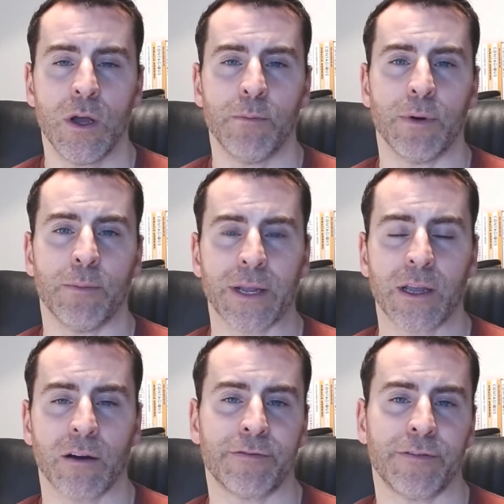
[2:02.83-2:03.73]
but my
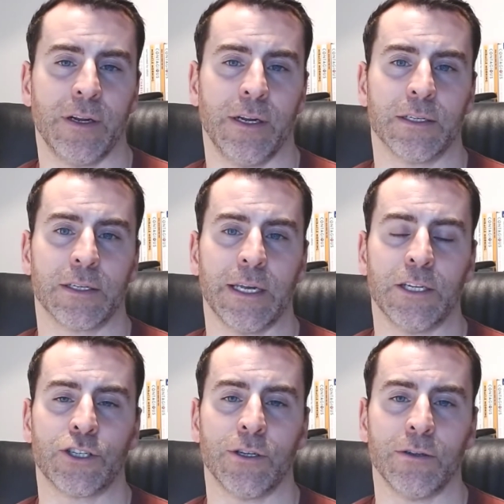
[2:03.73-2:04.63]
gut feel is
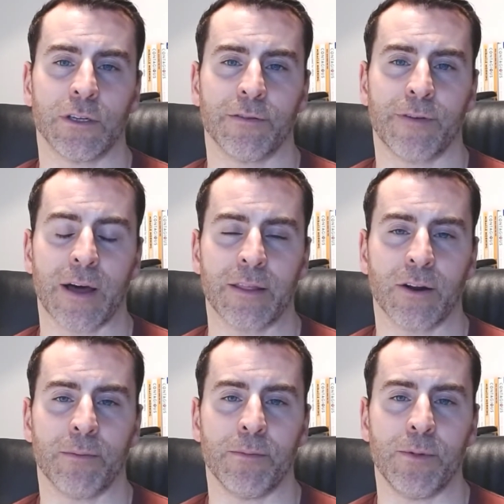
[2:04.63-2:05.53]
it's due to the fact that
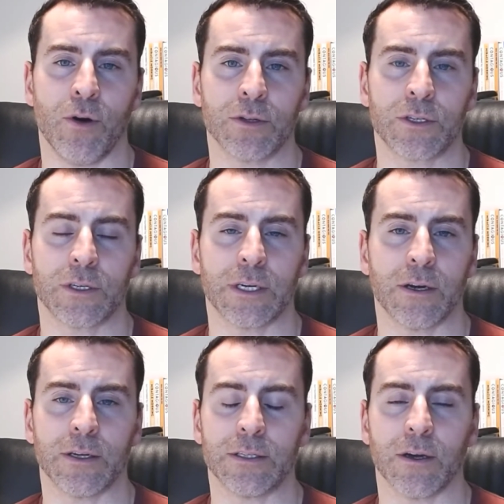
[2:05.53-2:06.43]
I'm not, and
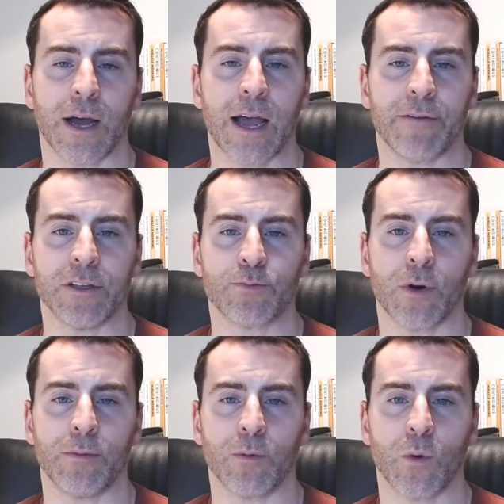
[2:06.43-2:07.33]
I have this
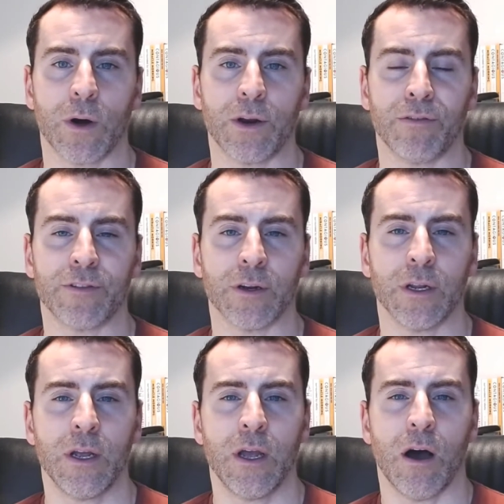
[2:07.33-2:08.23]
problem quite
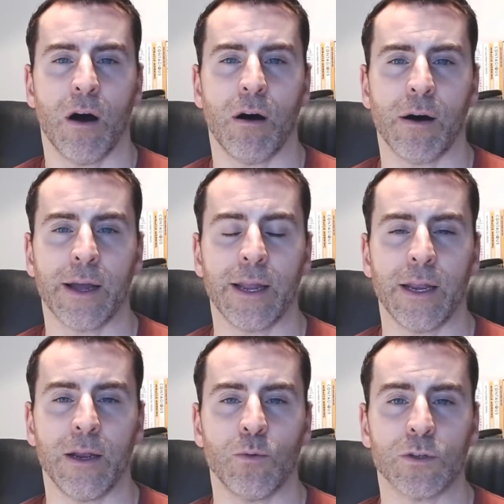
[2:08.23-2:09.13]
often,
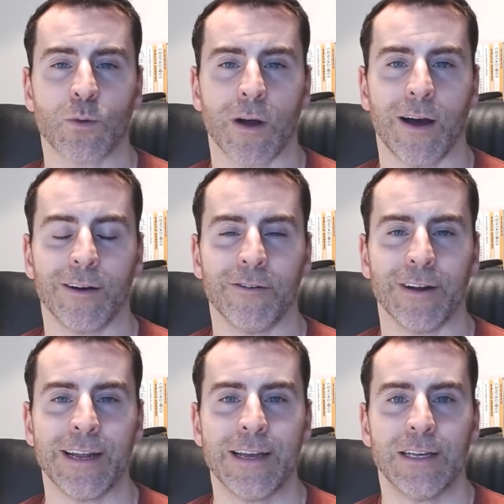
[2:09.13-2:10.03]
I was quite
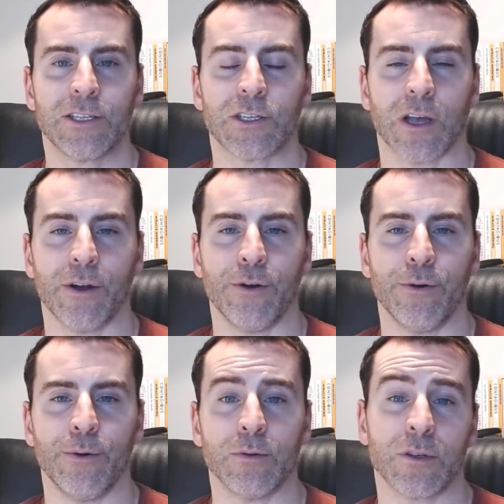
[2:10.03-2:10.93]
hungry, so
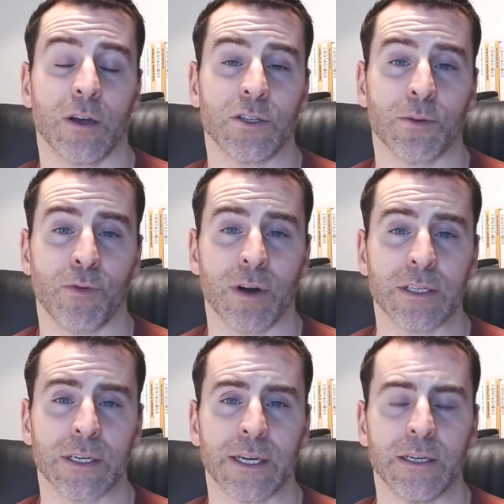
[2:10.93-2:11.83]

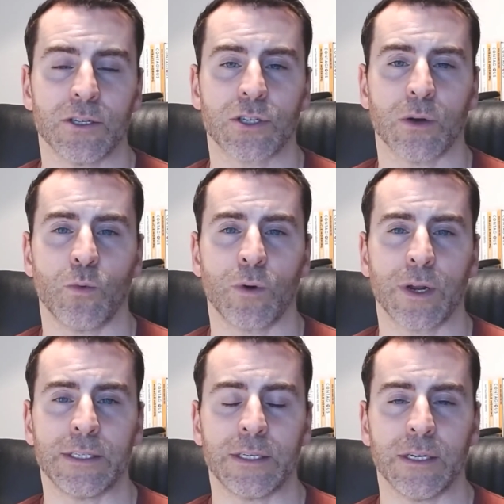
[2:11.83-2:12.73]
unsurprisingly. So what I
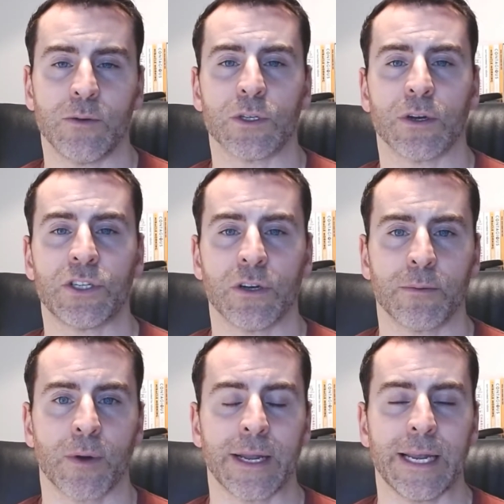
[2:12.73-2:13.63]
did was I
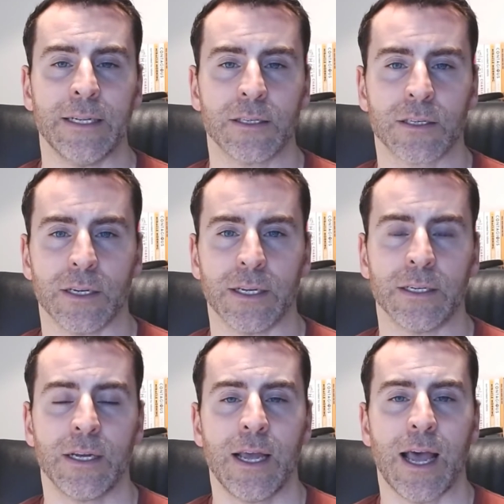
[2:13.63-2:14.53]
took my
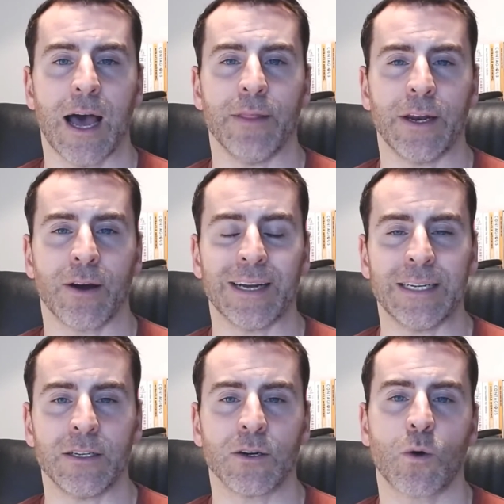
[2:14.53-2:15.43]
insulin, and then I
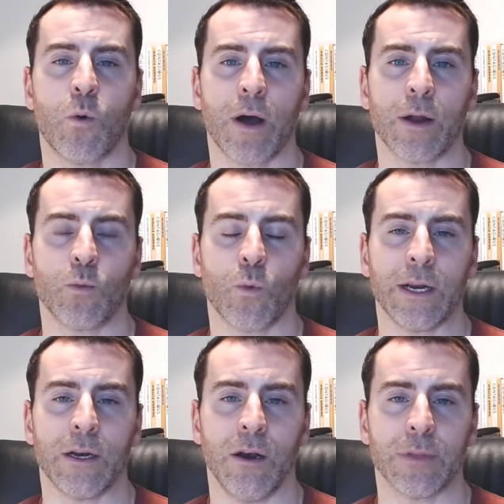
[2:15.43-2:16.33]
didn't quite
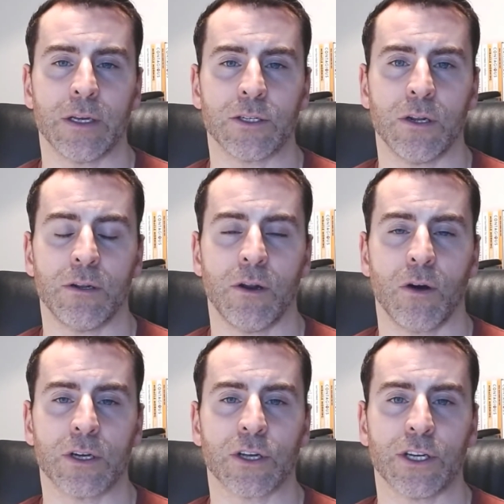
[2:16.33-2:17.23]
wait as
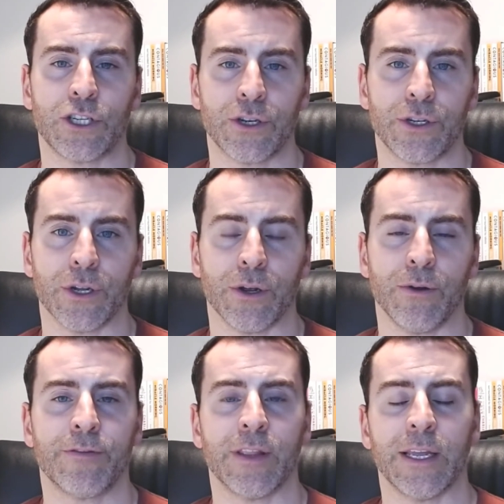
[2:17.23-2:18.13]
long as I should
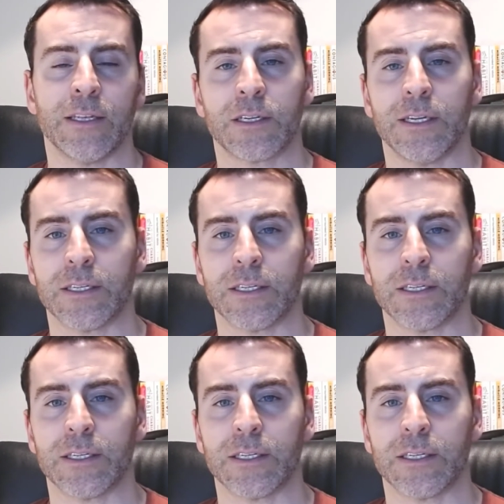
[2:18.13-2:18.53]
do for the insulin